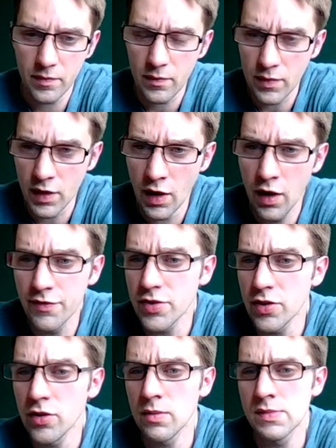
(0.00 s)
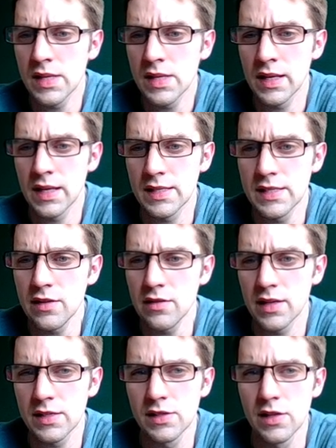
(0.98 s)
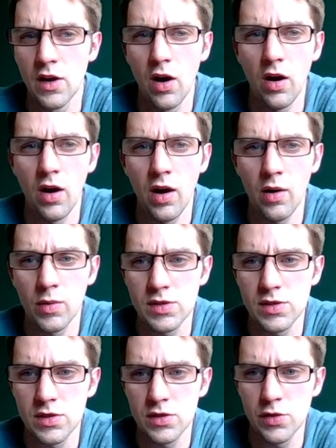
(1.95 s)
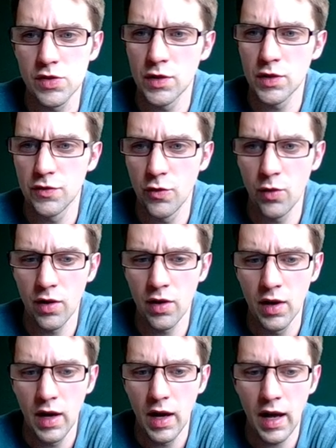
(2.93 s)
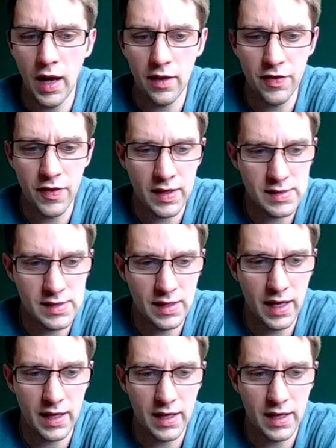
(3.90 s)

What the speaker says: of terms in a series was useful for things like